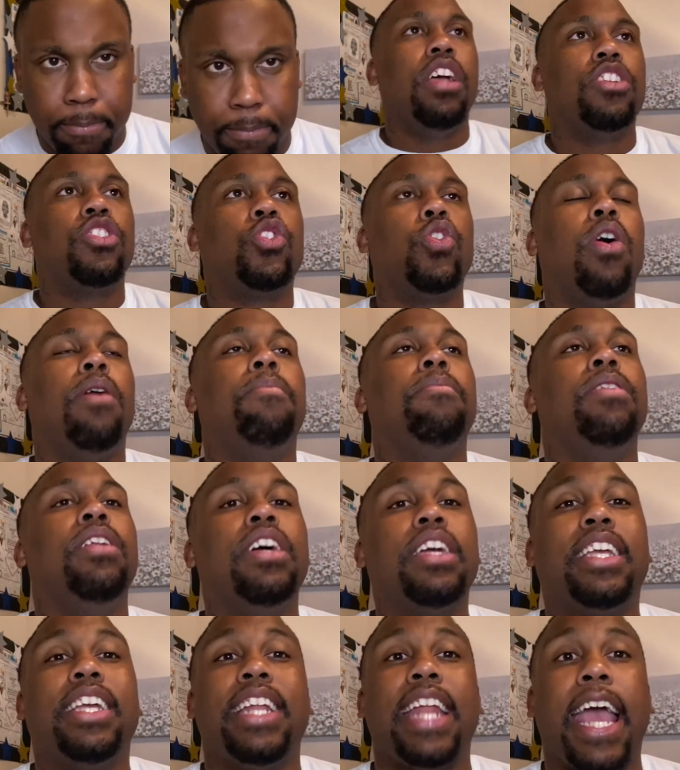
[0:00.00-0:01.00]
So I'm
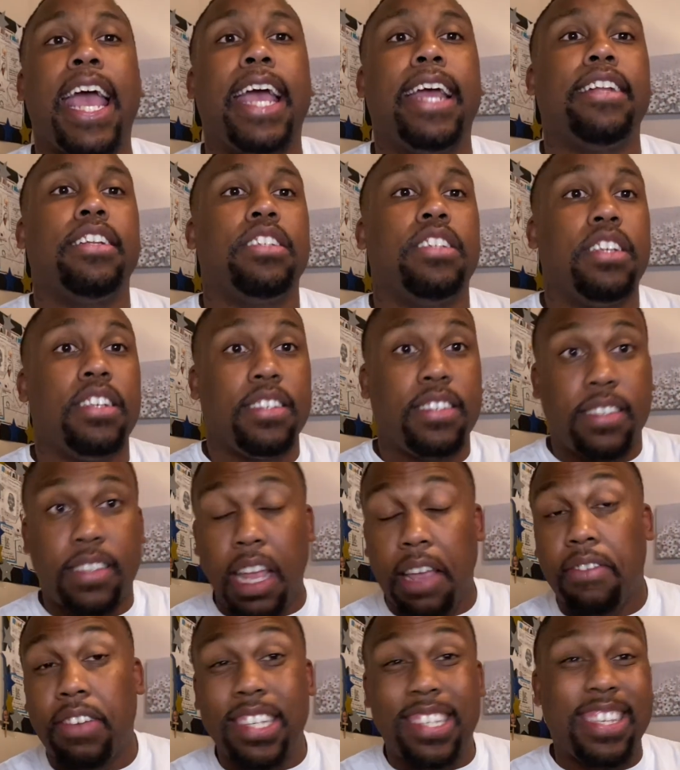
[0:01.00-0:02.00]
looking at
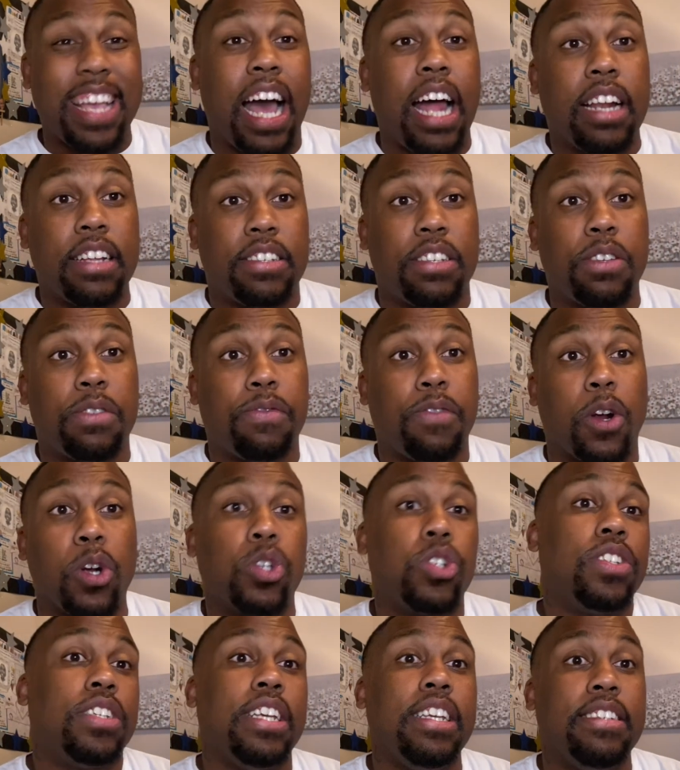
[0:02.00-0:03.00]
Stephen Silas'
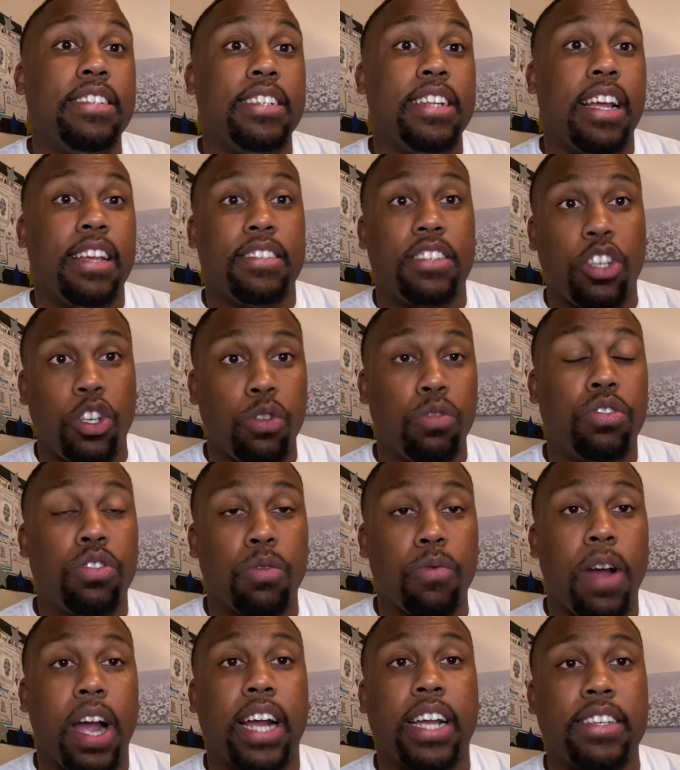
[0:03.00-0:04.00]
first season as the Houston
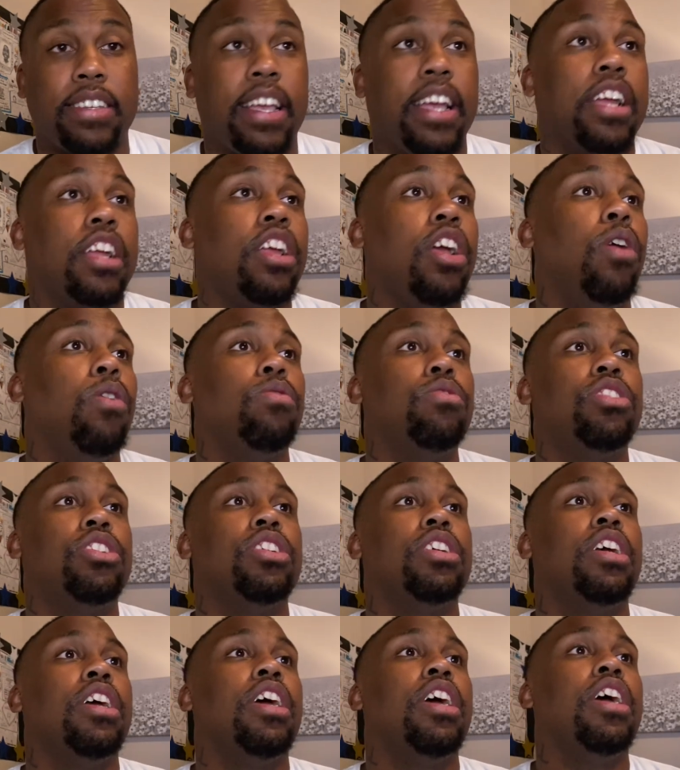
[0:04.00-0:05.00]
Rockets head coach.